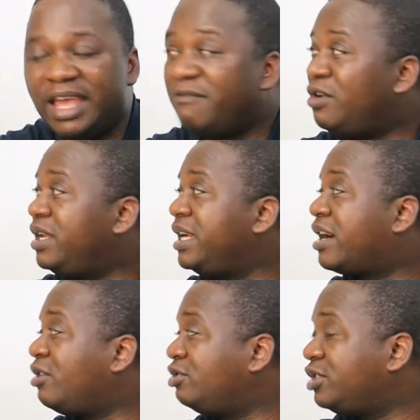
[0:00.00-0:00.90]
Even in a
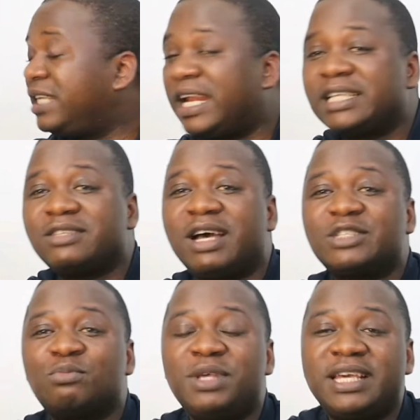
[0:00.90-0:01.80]
country that is not
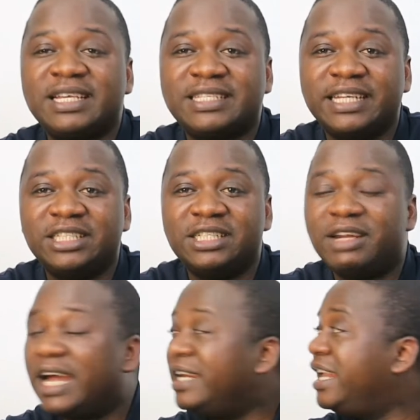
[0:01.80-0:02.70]
as big as
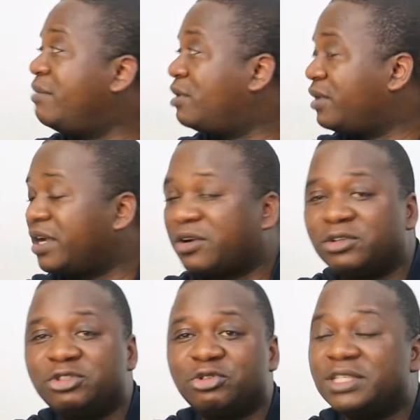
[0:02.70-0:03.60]
Nigeria, neighboring
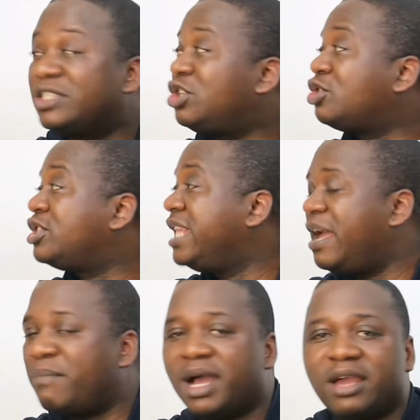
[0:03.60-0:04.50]
countries, just
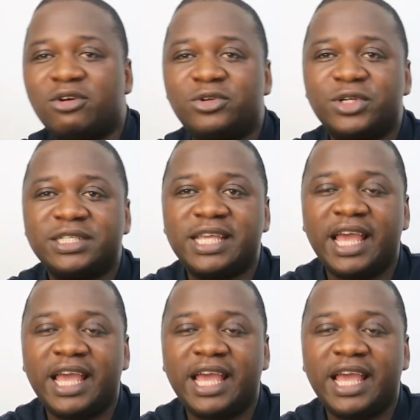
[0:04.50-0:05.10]
nearby countries